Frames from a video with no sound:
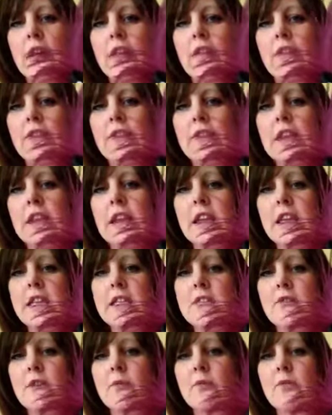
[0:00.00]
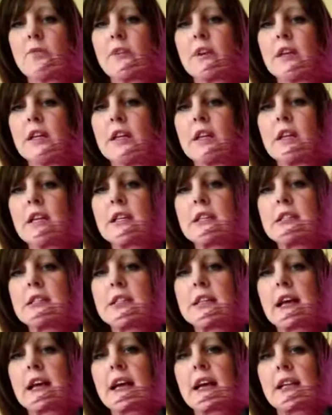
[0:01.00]
I think it's from Fernley
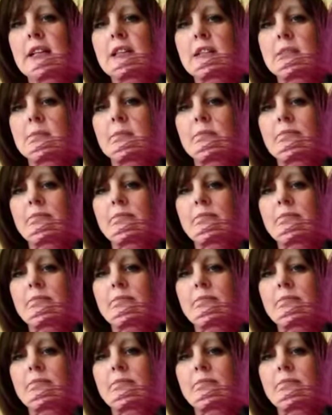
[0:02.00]
Designs.